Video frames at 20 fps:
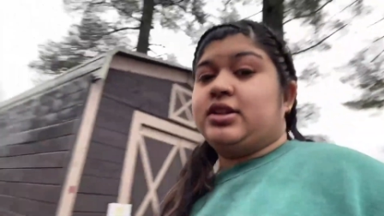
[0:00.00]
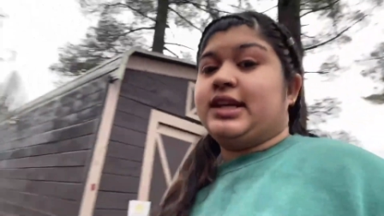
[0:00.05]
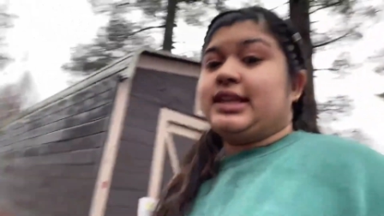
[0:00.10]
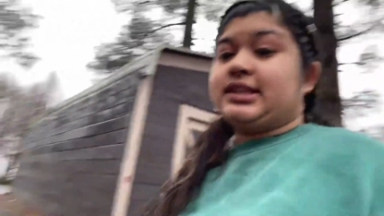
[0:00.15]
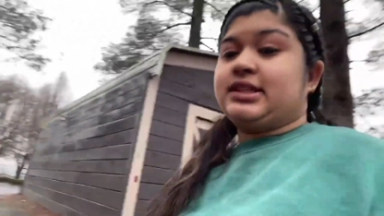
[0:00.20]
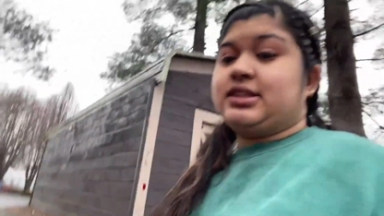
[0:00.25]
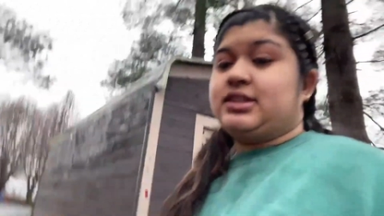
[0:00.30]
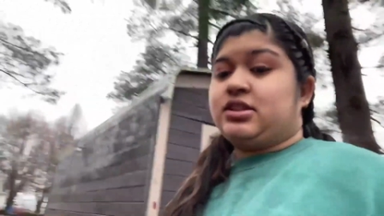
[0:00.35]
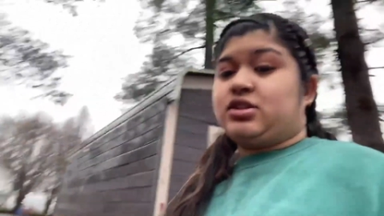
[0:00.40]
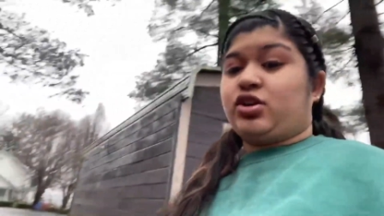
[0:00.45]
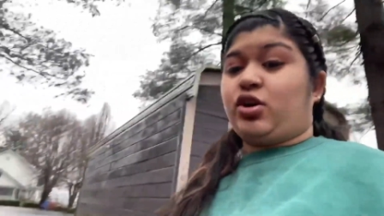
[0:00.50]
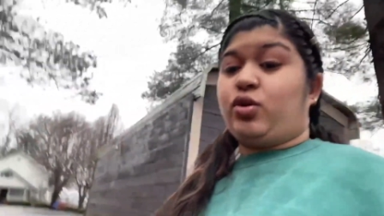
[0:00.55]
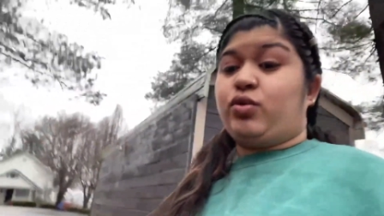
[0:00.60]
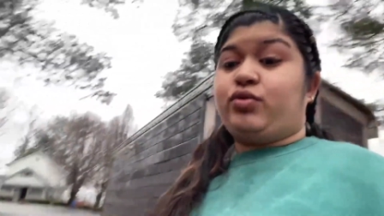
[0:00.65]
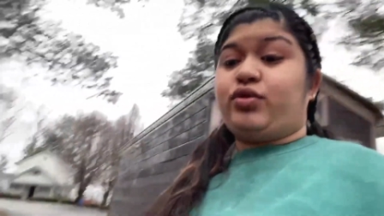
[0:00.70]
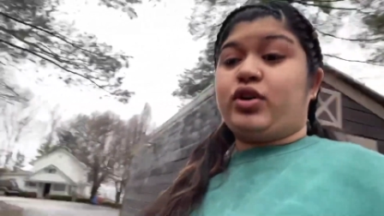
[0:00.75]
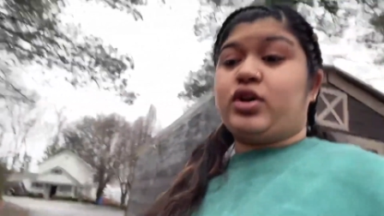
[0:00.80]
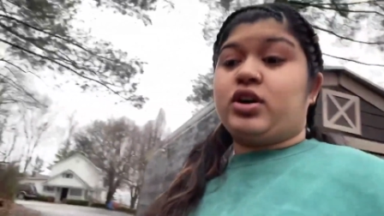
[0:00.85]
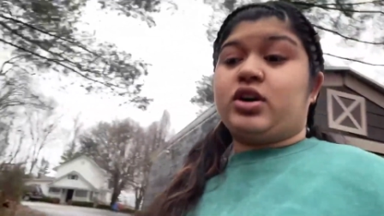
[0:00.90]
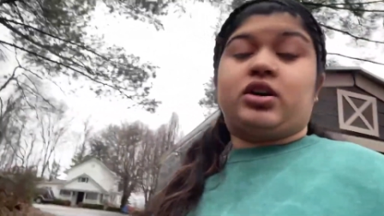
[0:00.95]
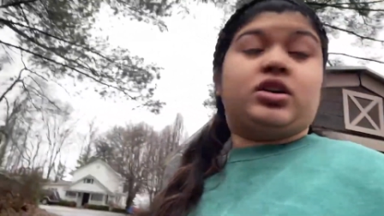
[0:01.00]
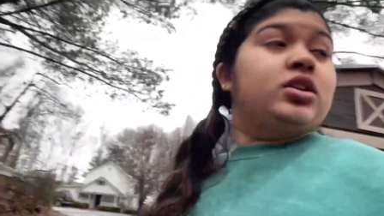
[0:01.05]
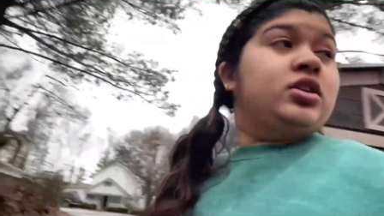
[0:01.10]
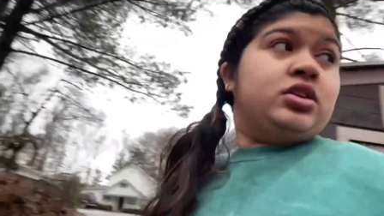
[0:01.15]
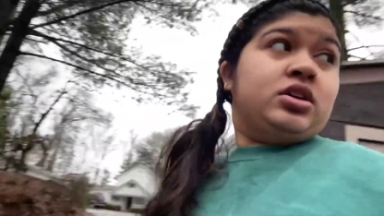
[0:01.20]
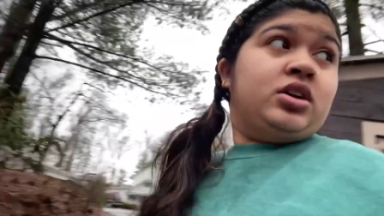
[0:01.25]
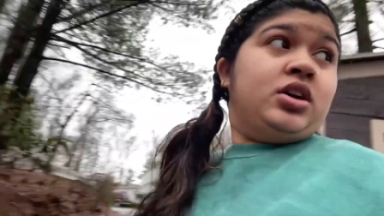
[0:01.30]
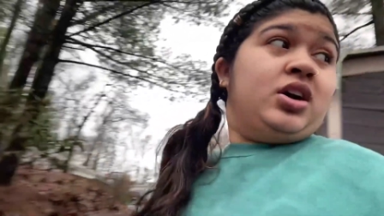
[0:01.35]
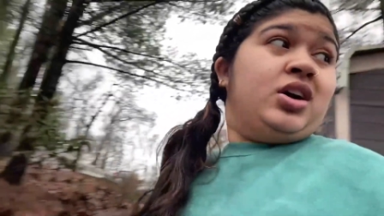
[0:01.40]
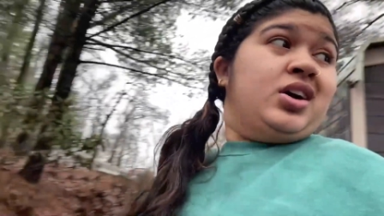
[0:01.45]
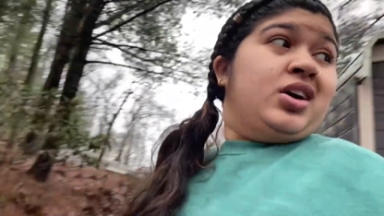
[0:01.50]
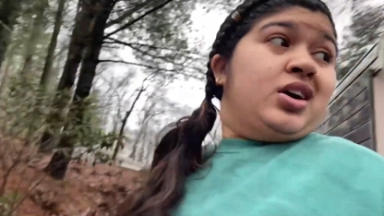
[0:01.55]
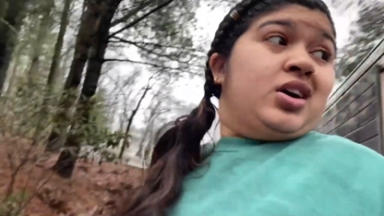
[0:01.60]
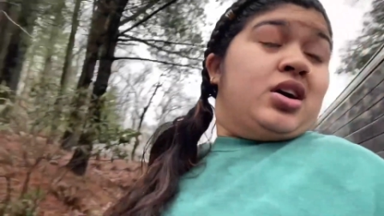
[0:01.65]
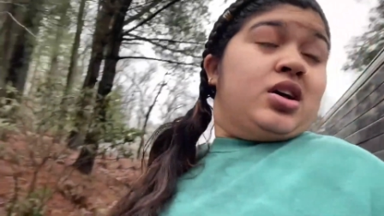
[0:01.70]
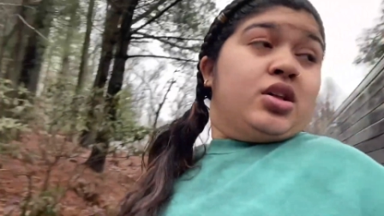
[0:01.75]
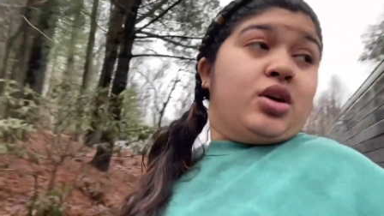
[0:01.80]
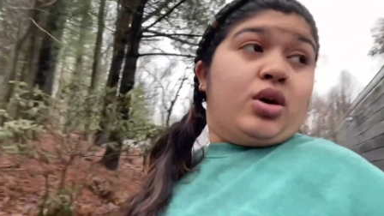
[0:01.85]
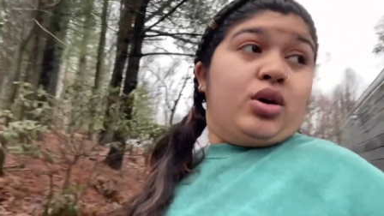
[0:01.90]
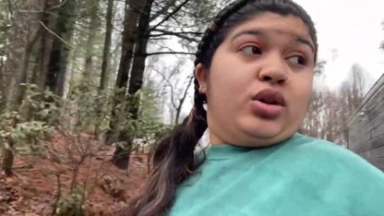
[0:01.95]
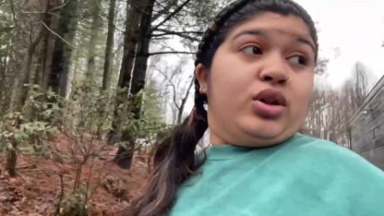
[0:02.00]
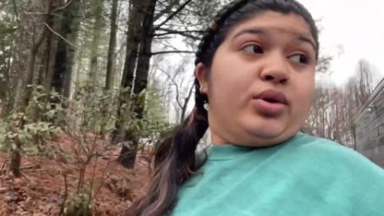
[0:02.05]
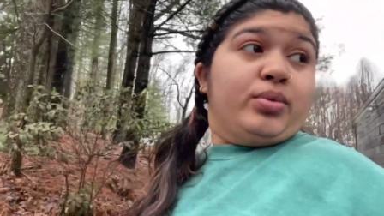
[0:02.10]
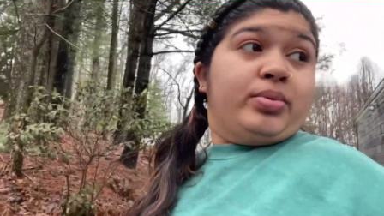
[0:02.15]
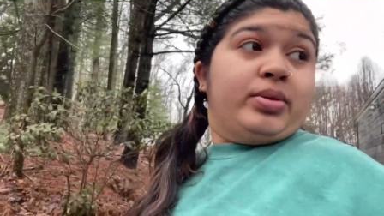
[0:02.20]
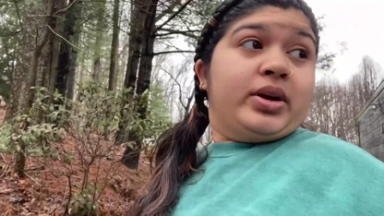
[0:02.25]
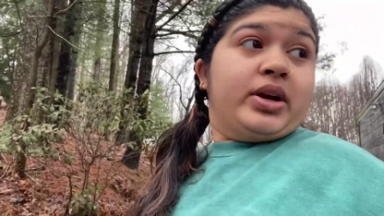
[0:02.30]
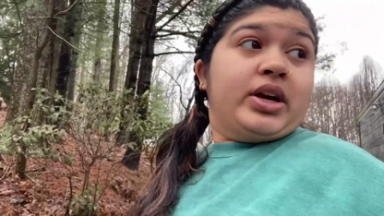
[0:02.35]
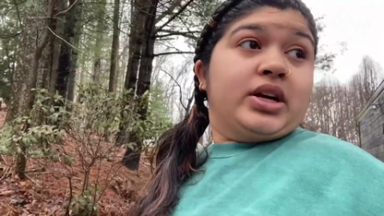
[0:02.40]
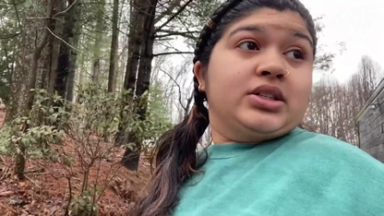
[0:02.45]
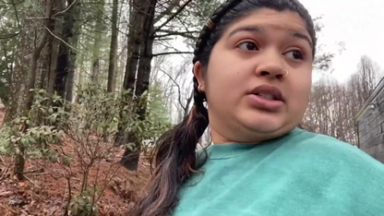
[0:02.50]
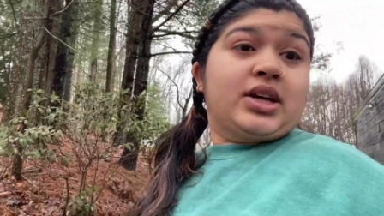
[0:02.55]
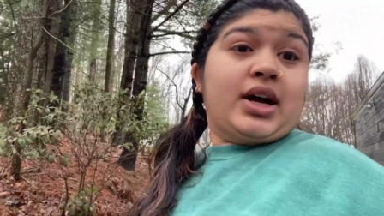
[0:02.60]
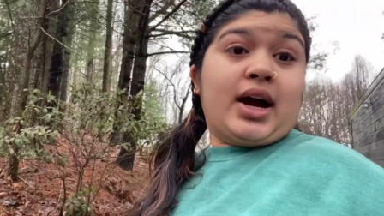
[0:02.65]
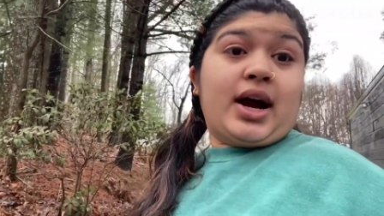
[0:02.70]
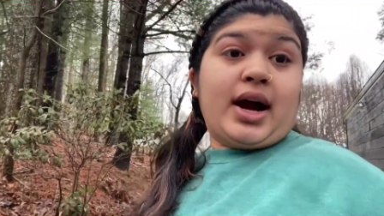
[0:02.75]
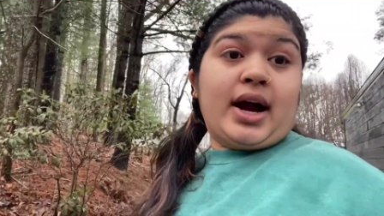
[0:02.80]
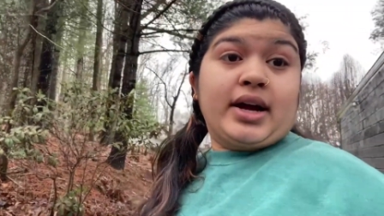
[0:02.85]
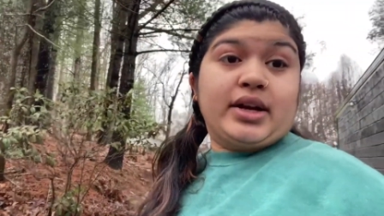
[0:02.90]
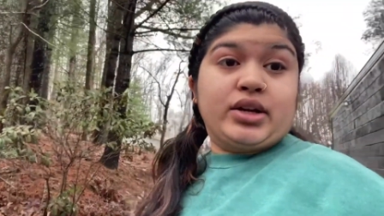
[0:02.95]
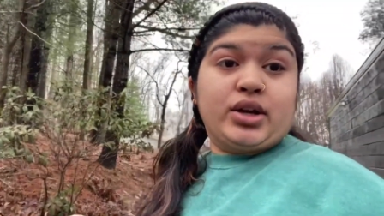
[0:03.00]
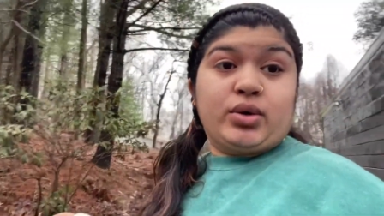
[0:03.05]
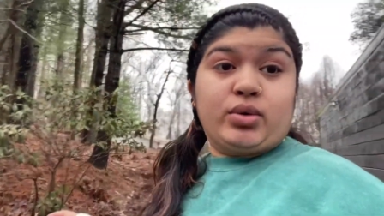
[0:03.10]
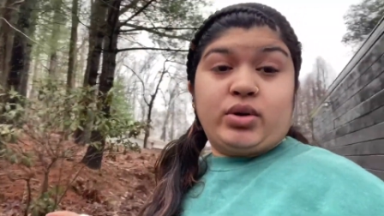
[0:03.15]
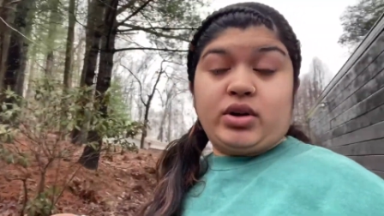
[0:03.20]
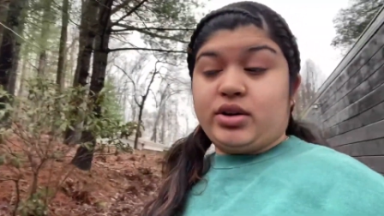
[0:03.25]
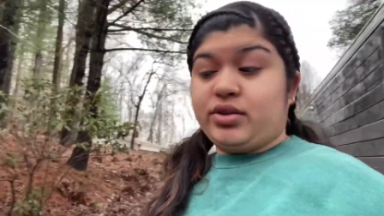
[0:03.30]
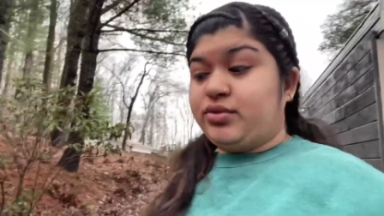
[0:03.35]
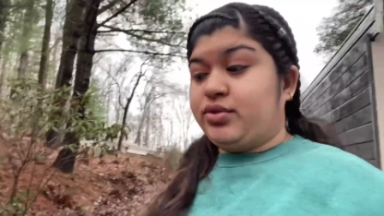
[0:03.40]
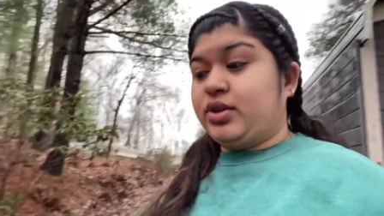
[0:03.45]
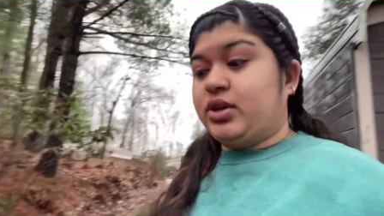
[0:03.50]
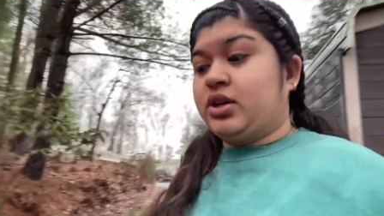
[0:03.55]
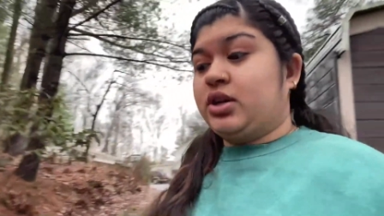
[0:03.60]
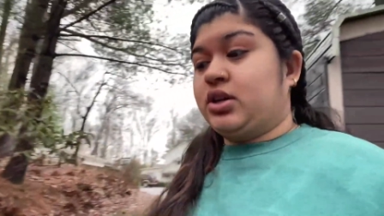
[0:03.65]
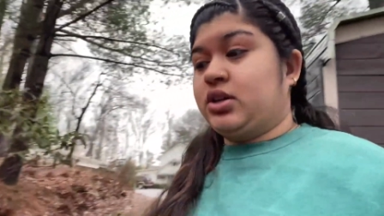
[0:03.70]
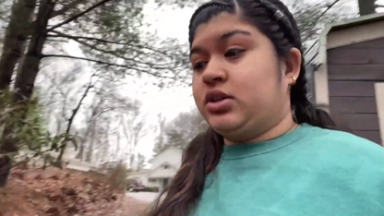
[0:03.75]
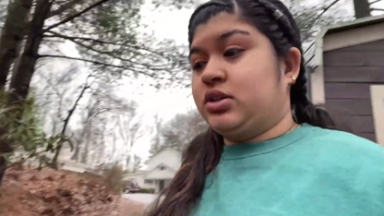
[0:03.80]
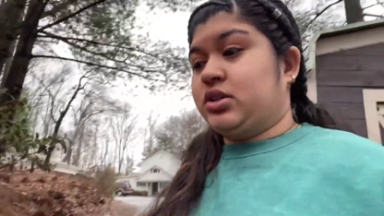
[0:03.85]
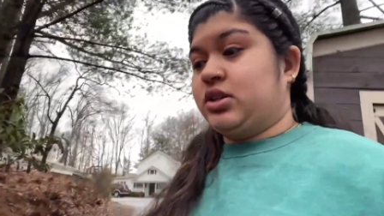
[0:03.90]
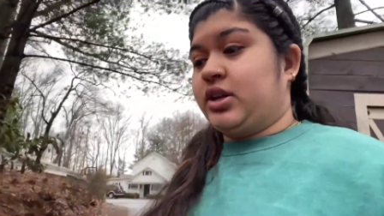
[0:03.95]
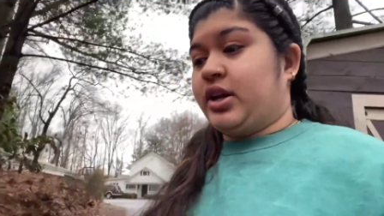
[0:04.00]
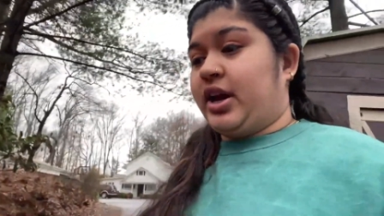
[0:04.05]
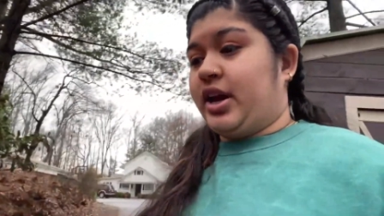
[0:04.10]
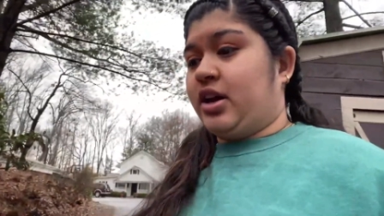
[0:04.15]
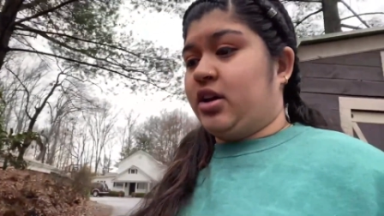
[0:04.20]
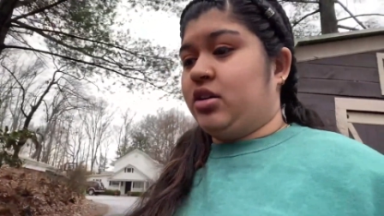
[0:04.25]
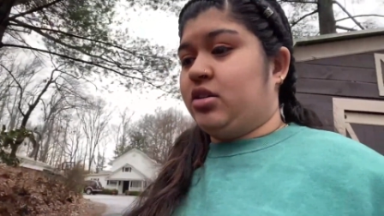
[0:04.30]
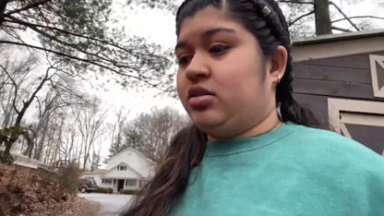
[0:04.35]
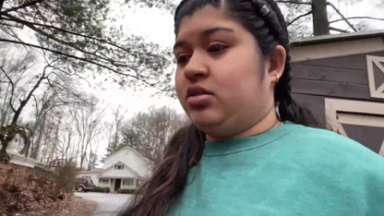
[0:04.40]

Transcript: that's so far the only plans that I know of today.